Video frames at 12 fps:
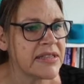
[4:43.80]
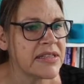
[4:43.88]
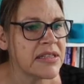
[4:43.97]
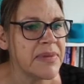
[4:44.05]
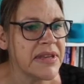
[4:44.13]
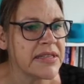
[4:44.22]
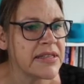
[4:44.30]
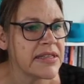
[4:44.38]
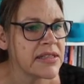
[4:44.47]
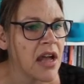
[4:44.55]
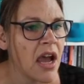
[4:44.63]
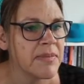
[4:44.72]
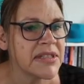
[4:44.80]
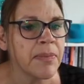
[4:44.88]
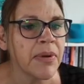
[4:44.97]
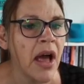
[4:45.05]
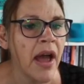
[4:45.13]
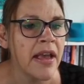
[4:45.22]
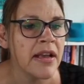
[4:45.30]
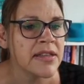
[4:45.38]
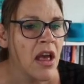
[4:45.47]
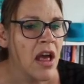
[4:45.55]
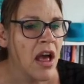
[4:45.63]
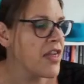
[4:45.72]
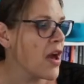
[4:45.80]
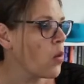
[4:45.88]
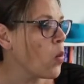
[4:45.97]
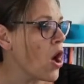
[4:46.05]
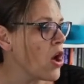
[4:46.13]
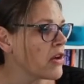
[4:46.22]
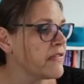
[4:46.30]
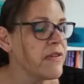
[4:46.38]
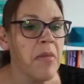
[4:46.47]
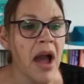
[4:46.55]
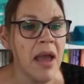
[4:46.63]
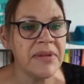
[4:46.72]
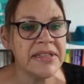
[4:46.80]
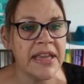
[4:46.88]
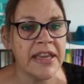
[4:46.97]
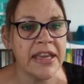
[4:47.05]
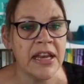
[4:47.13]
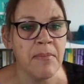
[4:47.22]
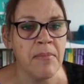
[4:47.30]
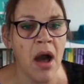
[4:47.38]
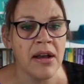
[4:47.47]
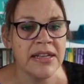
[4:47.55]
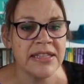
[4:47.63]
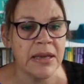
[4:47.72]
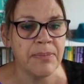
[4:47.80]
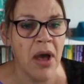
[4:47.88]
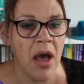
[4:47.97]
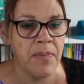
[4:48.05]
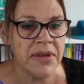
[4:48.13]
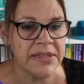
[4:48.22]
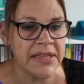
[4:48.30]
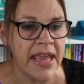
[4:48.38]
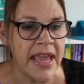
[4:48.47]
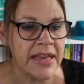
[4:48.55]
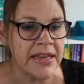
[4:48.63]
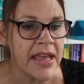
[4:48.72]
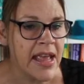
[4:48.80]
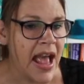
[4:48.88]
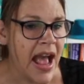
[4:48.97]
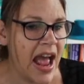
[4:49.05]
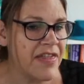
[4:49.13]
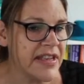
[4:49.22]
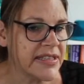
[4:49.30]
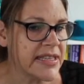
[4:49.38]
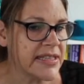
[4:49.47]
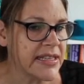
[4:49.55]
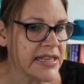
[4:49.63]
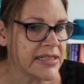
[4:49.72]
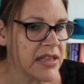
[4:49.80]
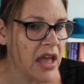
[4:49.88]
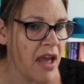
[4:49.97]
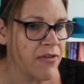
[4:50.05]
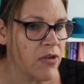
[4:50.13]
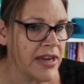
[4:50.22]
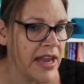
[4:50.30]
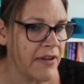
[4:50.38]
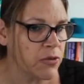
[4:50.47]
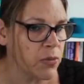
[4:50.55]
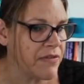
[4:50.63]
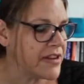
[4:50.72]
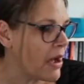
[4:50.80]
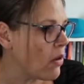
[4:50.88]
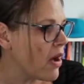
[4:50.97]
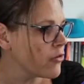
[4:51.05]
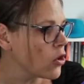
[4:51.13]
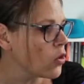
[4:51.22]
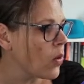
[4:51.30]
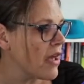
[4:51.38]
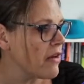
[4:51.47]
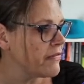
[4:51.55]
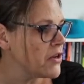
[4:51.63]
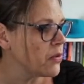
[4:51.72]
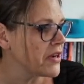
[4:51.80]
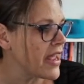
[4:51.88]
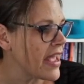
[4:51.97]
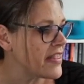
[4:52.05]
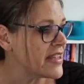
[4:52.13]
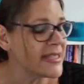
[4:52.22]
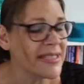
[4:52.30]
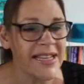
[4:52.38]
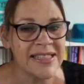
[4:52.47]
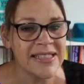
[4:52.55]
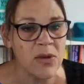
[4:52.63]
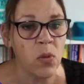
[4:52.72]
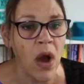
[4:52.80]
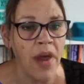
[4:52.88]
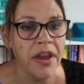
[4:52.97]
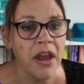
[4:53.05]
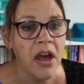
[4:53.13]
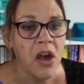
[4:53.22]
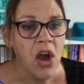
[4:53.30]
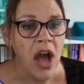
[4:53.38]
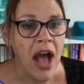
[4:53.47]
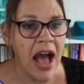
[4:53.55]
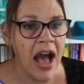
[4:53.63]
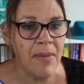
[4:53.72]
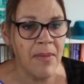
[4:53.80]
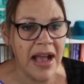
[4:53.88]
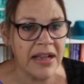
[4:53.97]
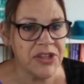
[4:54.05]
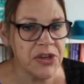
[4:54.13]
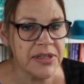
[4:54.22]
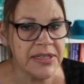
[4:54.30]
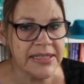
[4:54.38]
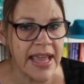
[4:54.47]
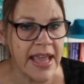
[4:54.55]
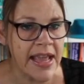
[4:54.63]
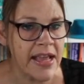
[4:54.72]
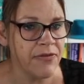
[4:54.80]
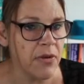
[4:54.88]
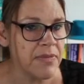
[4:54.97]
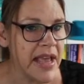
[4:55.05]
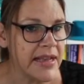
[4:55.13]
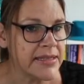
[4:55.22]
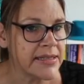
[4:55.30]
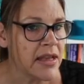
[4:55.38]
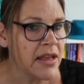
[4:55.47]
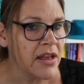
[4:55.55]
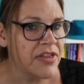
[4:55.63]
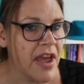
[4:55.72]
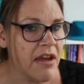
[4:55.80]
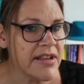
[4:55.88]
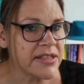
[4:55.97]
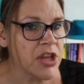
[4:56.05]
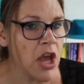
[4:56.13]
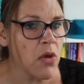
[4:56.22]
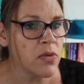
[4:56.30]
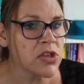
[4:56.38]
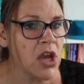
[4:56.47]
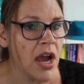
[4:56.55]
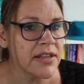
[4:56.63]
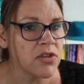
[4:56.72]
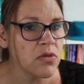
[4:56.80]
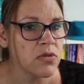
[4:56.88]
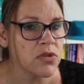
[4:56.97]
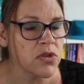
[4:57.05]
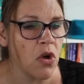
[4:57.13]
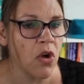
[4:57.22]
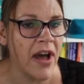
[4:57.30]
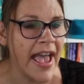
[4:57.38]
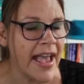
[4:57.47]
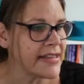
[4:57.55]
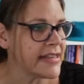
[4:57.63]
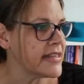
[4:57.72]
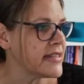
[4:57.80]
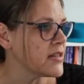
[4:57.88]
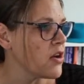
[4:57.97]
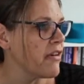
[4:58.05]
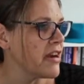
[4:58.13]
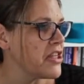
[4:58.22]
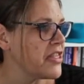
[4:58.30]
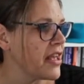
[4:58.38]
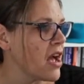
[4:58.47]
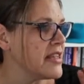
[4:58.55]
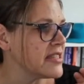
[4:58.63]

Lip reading: to business type suppliers that work for my particular marketing purpose purpose and need. And this is the list that I've got left with. Now I've got quite a few on here, there's 61. As you can see from this, there is no titles or headers or anything. It's